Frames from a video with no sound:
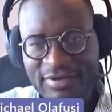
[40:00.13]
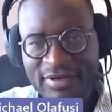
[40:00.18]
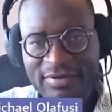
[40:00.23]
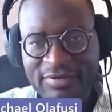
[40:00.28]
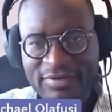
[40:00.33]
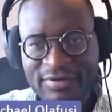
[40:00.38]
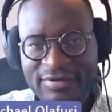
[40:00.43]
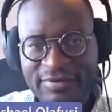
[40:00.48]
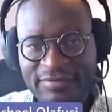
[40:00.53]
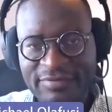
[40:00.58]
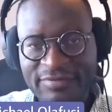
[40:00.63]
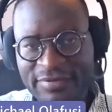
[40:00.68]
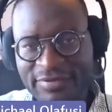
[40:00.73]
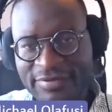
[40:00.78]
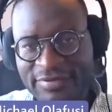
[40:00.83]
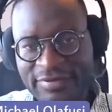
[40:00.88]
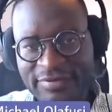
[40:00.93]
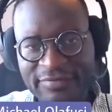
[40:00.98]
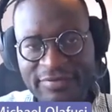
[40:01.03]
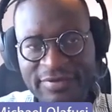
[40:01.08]
so I don't
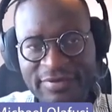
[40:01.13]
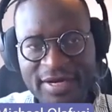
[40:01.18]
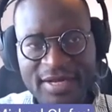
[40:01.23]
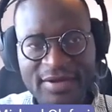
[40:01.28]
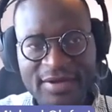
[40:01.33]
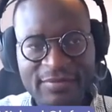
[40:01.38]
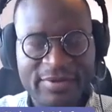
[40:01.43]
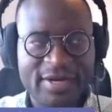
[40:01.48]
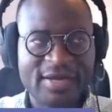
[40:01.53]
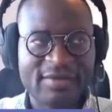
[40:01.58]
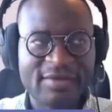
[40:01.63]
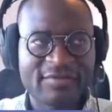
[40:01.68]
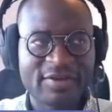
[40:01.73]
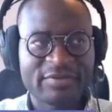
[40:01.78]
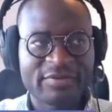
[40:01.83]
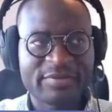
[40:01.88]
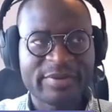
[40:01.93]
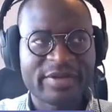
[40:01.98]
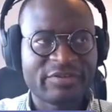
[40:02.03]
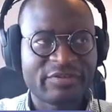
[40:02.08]
confuse us. For now, what I've
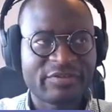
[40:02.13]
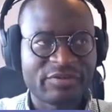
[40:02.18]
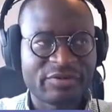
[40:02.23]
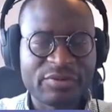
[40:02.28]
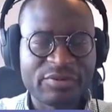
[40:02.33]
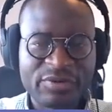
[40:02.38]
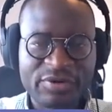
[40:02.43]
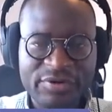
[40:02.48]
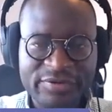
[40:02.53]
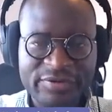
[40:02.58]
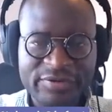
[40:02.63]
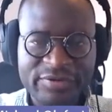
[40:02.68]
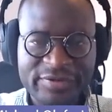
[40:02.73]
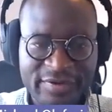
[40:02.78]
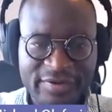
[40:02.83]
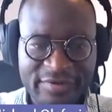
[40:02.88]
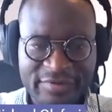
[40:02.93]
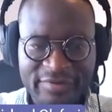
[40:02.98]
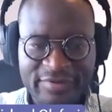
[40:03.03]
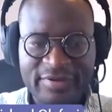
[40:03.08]
explained is row
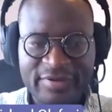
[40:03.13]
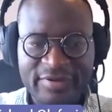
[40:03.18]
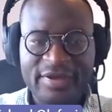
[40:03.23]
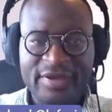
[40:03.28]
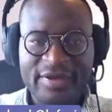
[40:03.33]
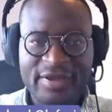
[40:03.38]
context.